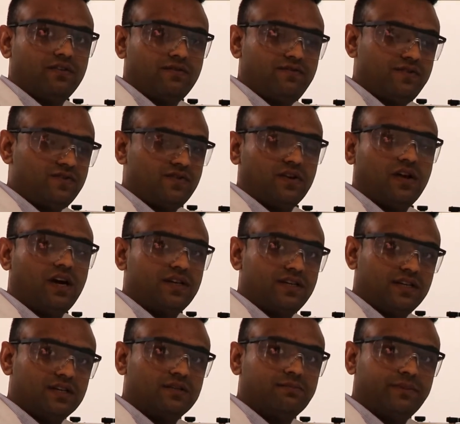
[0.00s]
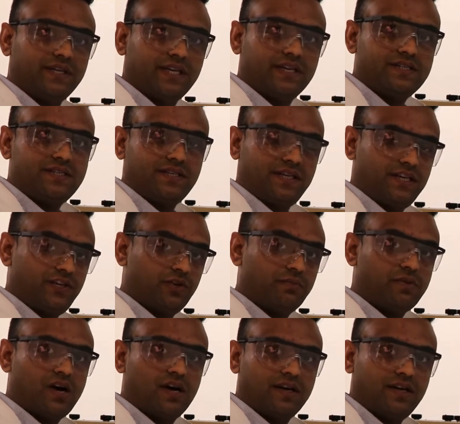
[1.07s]
physiological pH in your
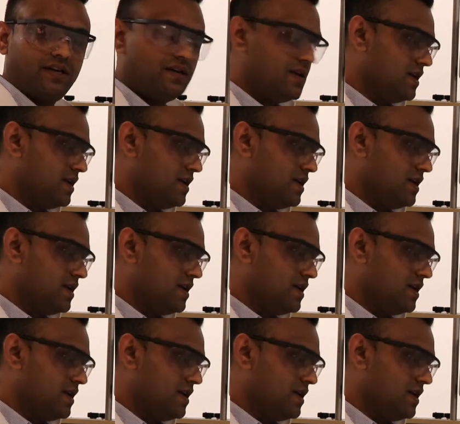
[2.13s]
body.